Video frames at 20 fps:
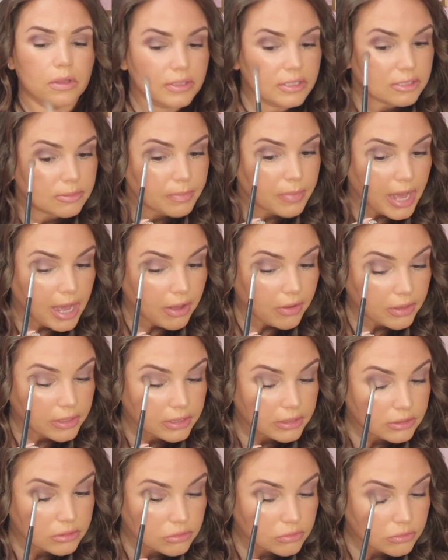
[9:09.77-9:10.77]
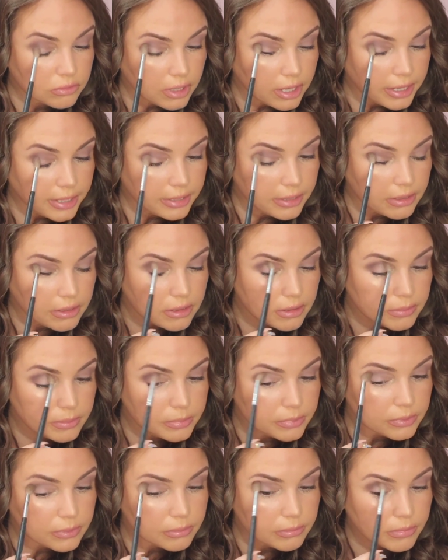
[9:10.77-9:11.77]
this palette is right up
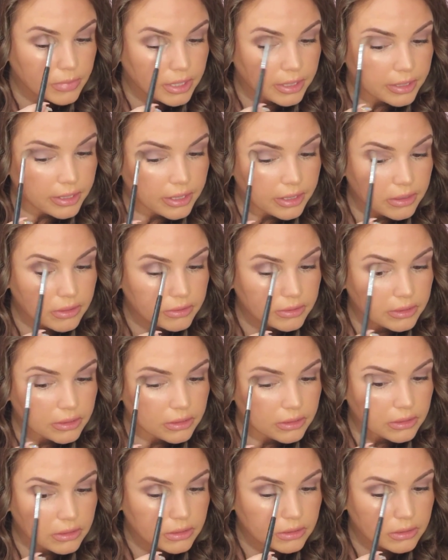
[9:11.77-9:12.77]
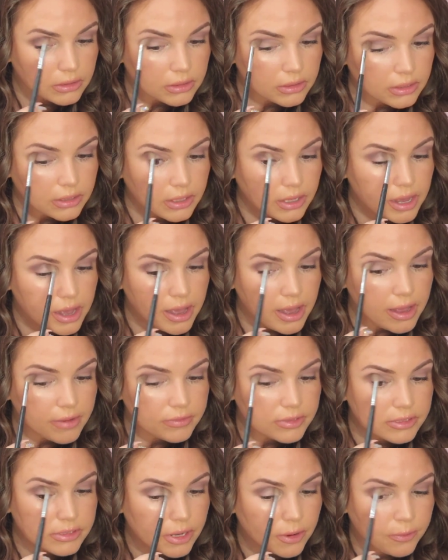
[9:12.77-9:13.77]
my alley. I
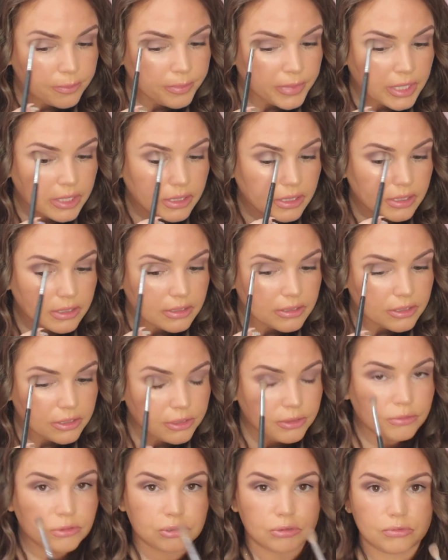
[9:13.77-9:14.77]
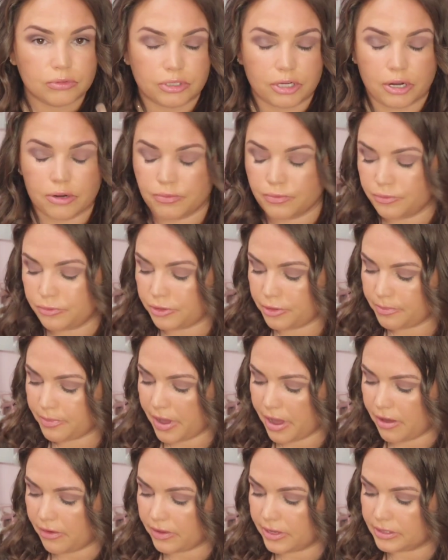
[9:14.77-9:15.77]
have so many neutral toned
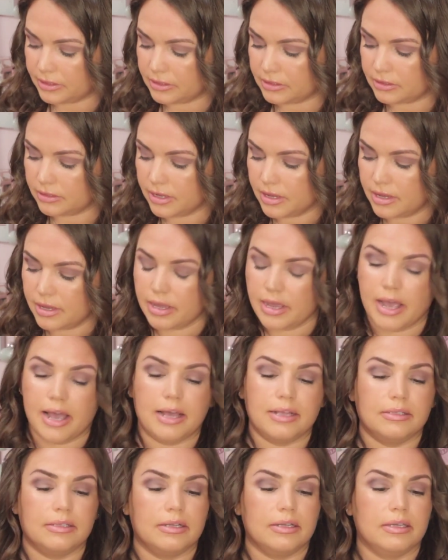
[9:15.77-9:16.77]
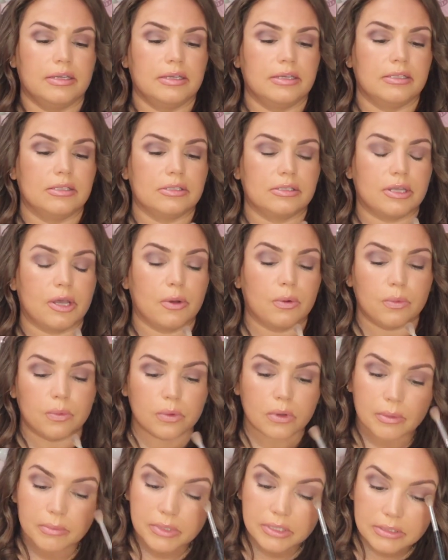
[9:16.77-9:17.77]
palettes as it is, so
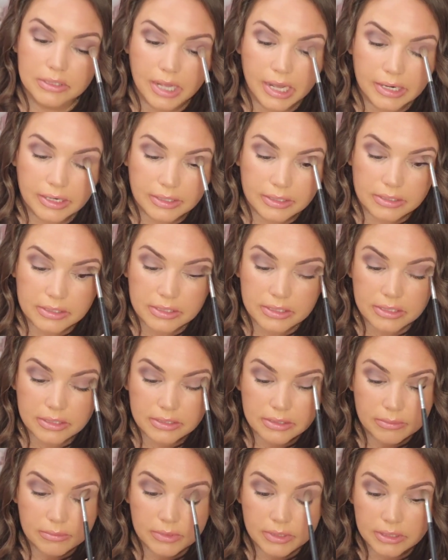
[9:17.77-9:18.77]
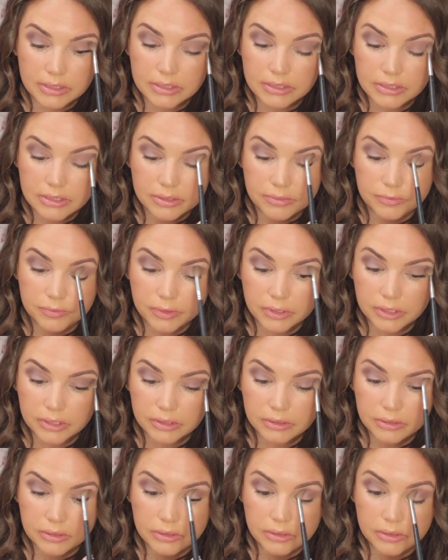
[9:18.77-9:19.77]
I'm excited to see something different.